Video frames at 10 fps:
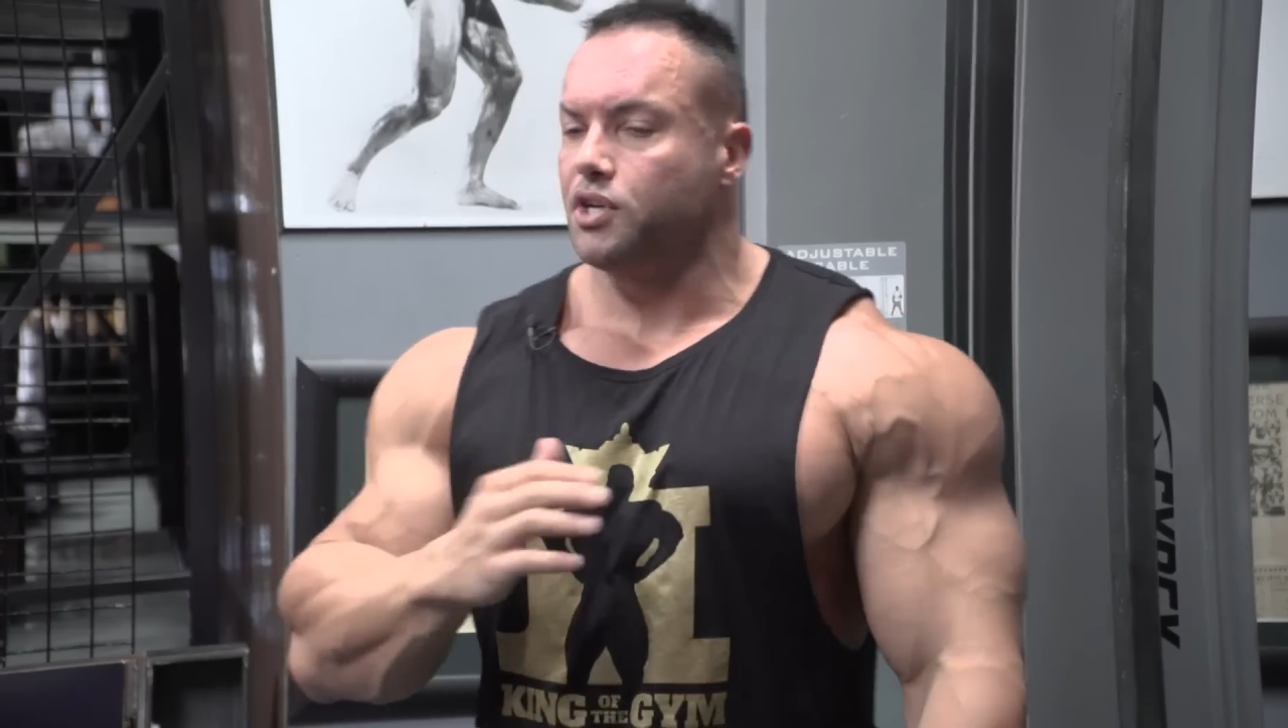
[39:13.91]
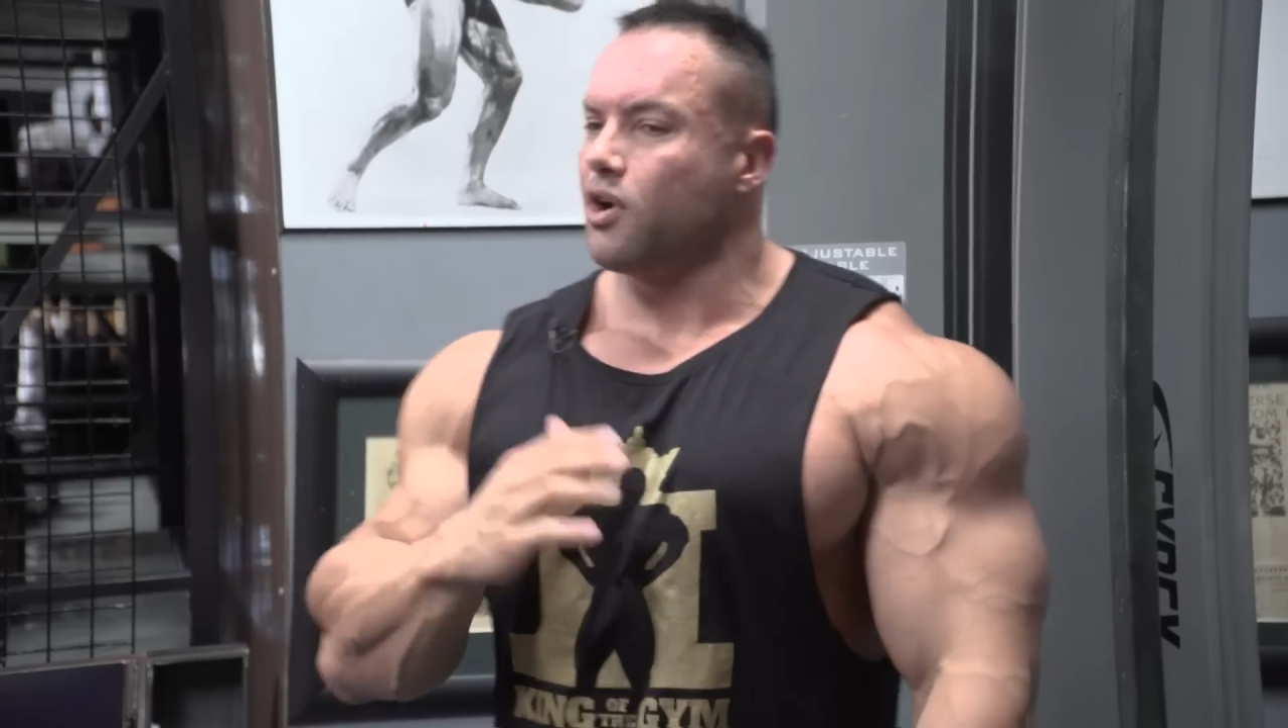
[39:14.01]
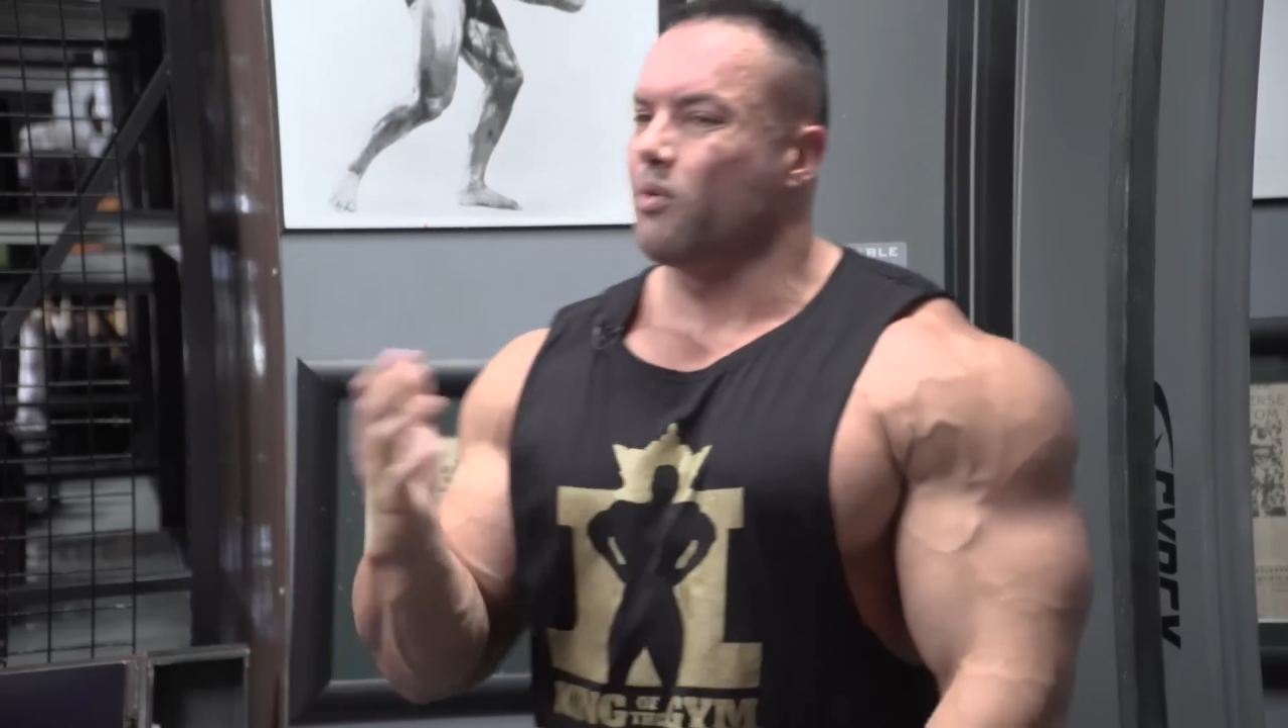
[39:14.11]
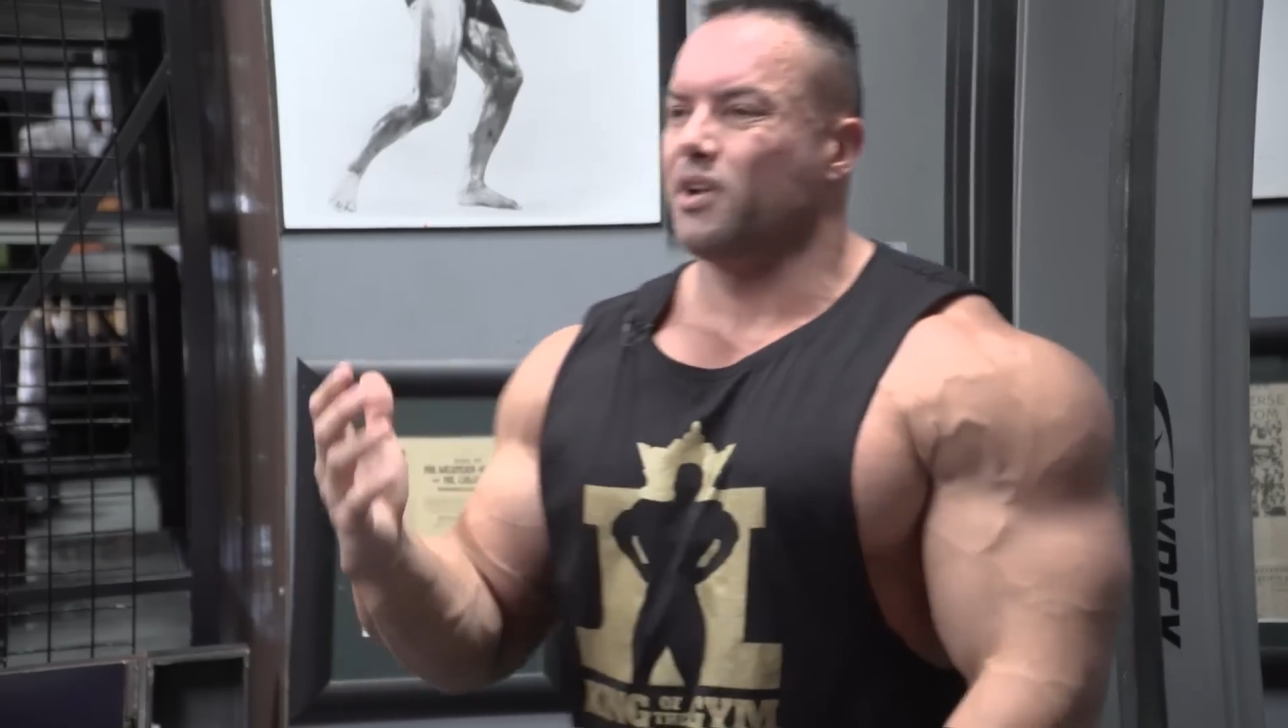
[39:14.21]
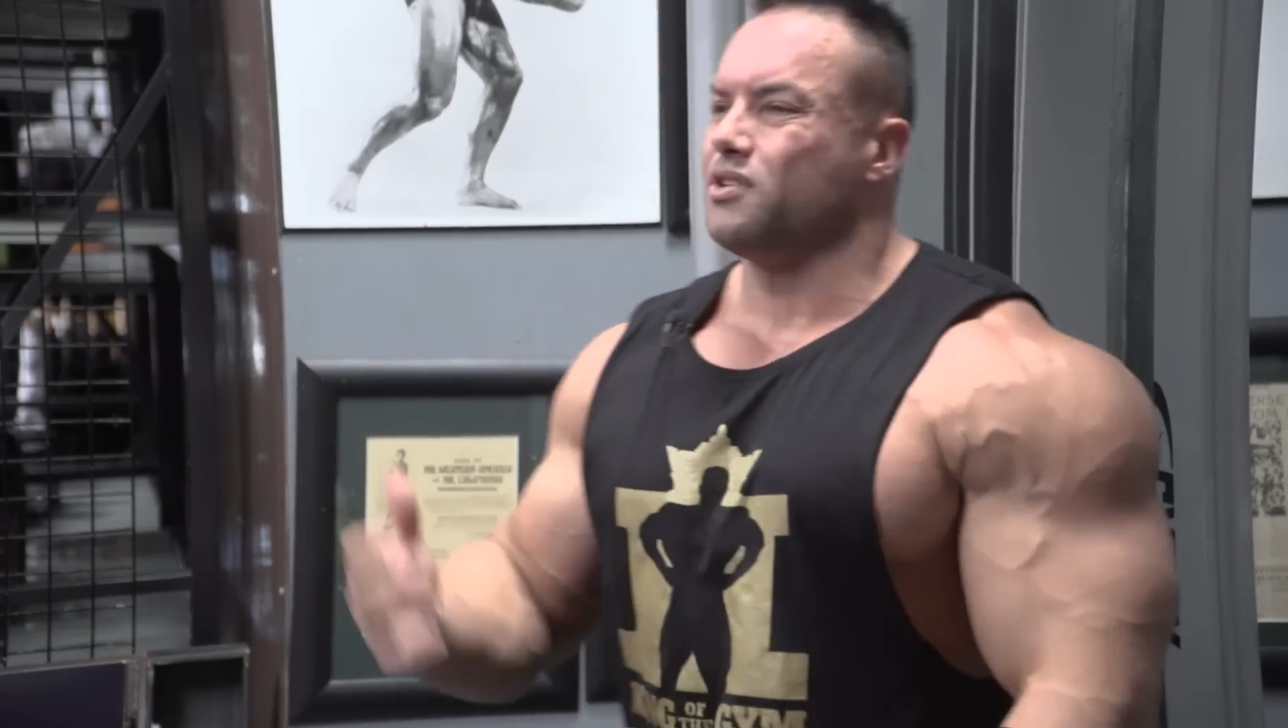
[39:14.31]
You
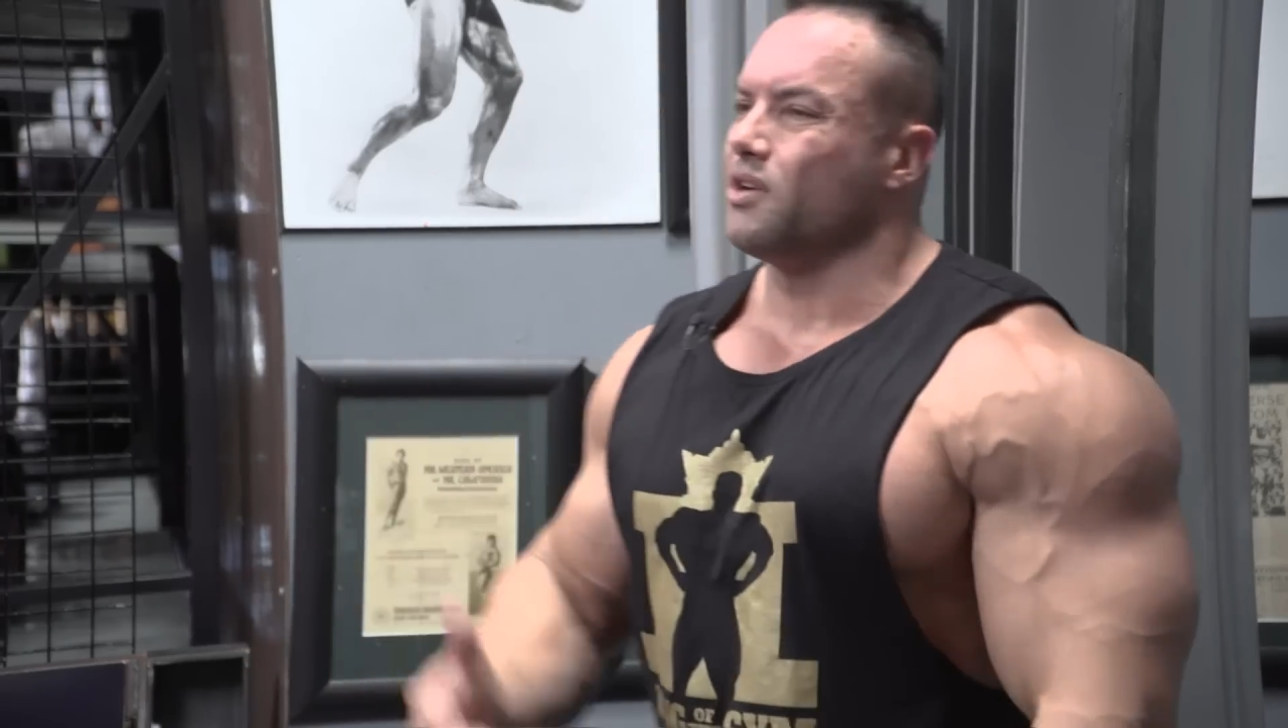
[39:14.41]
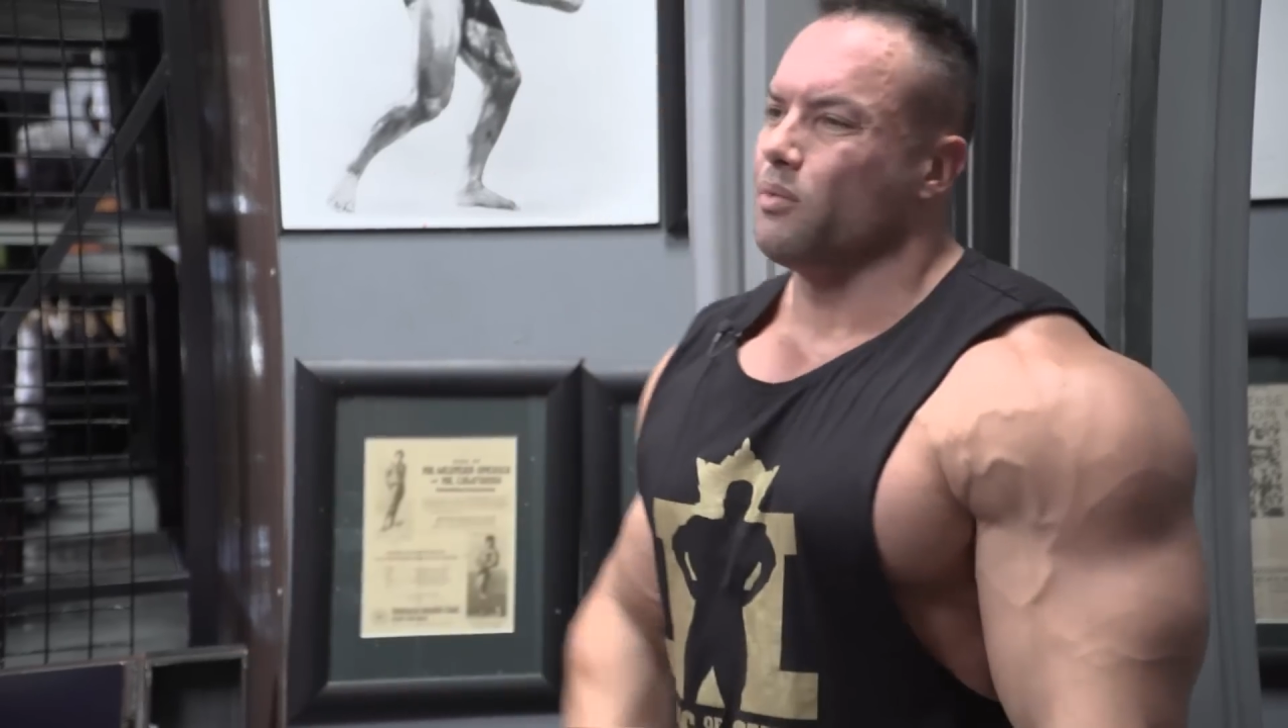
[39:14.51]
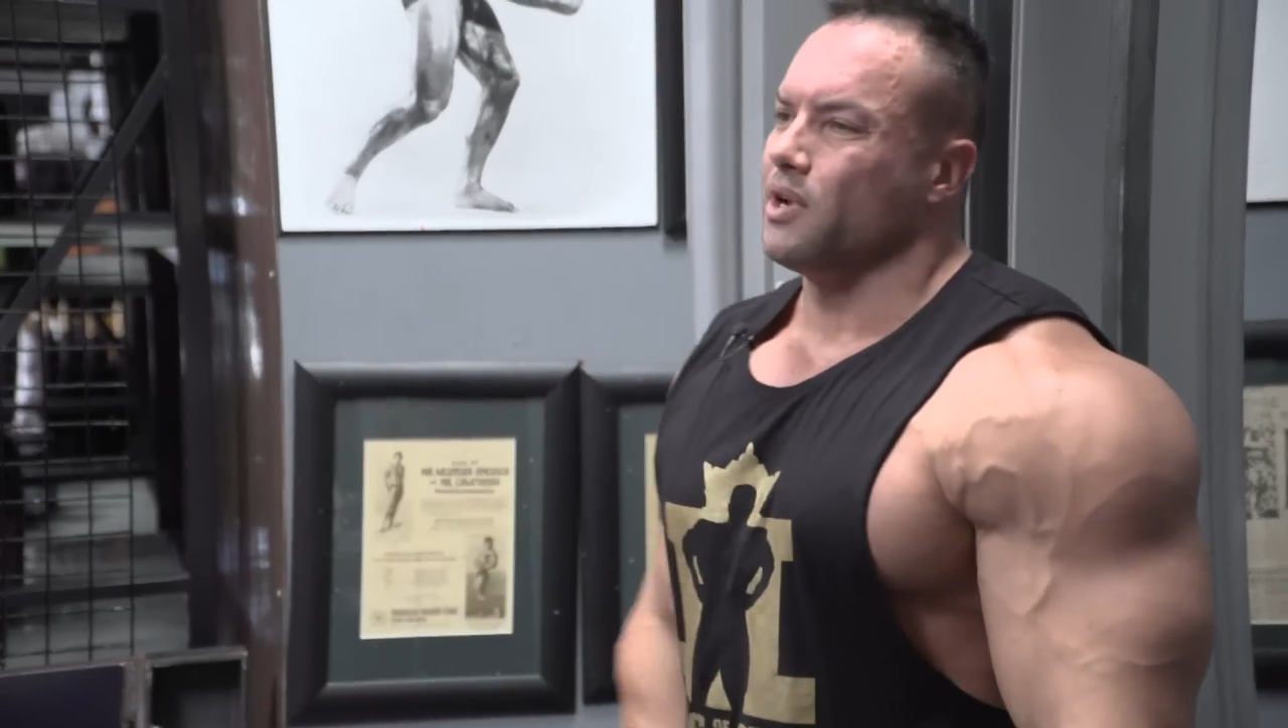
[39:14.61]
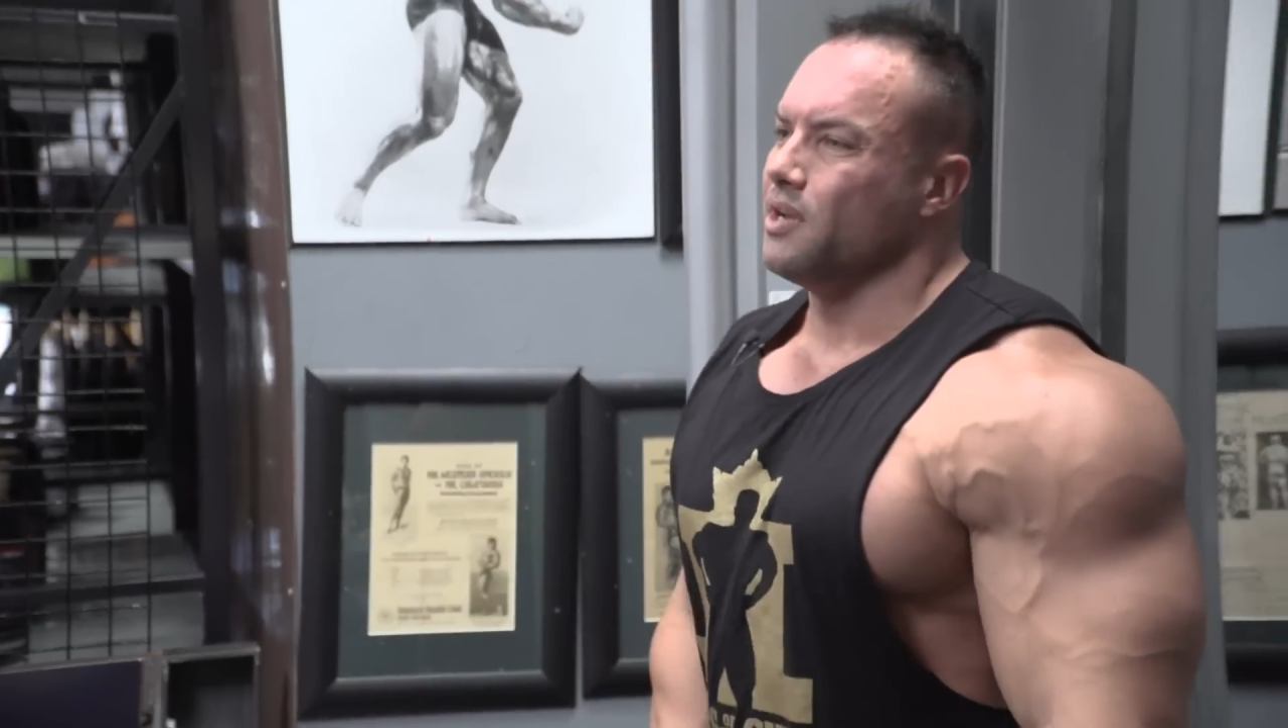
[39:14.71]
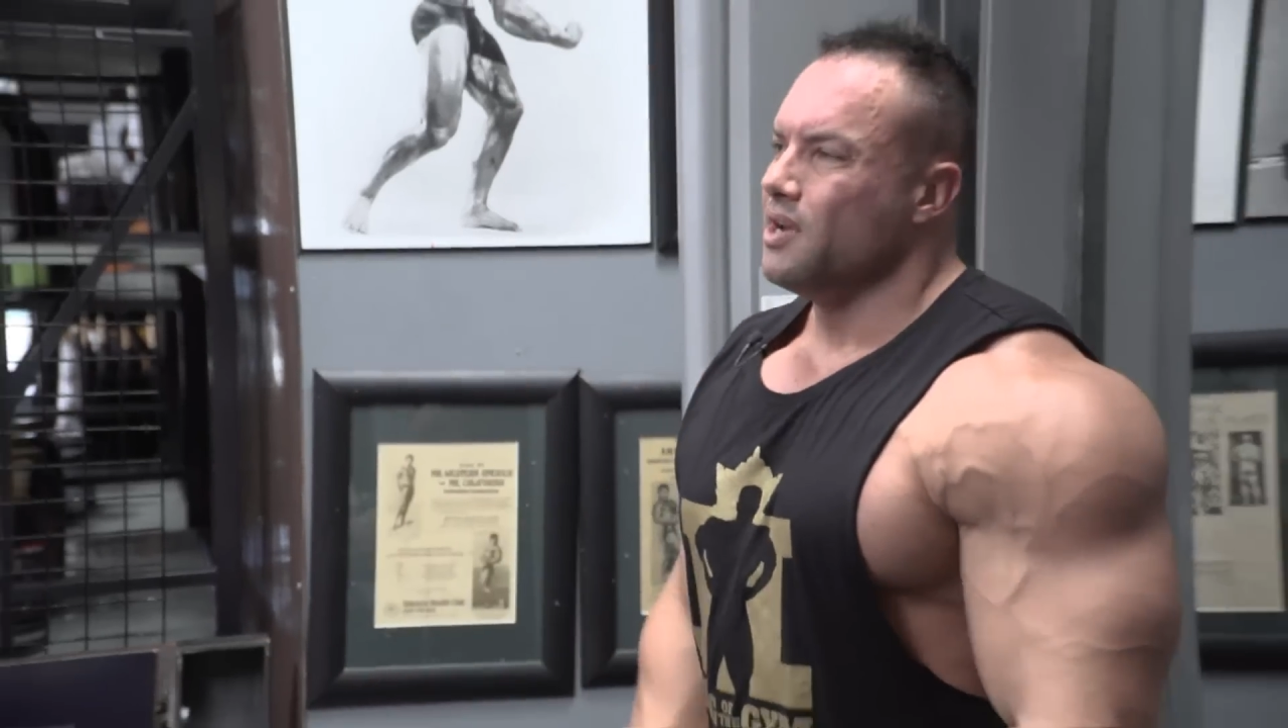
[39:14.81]
don't
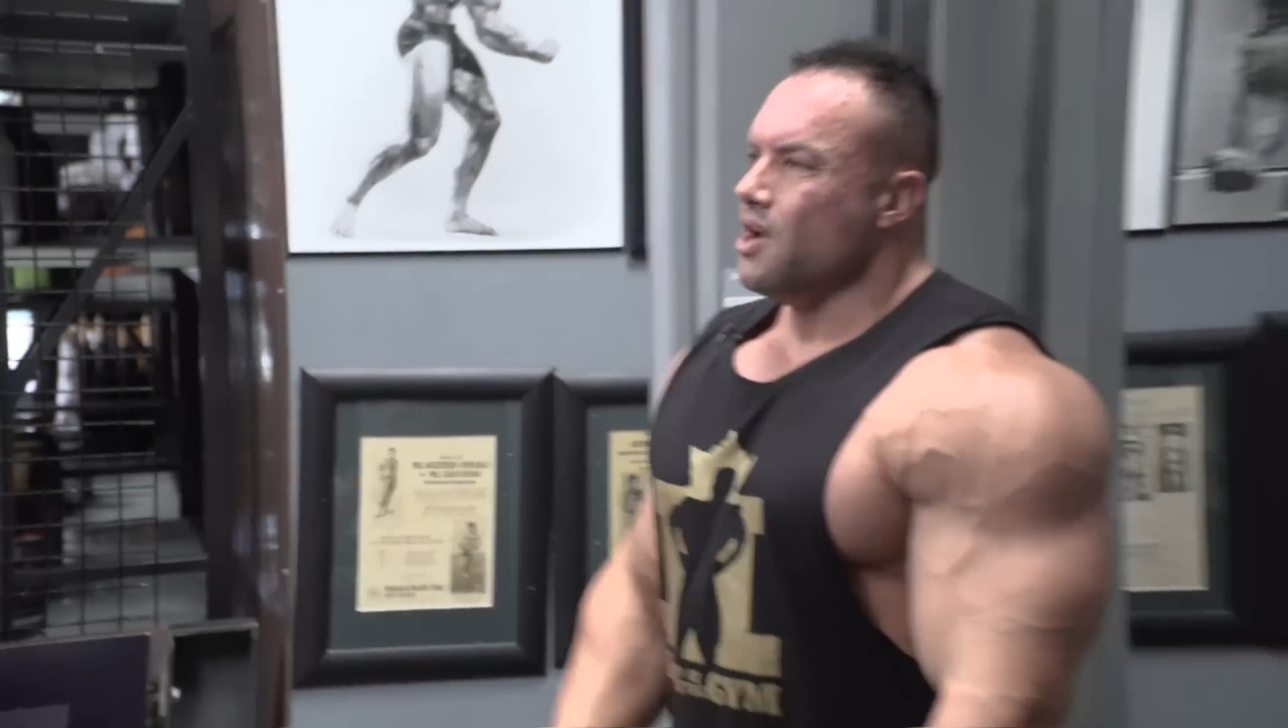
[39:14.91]
want to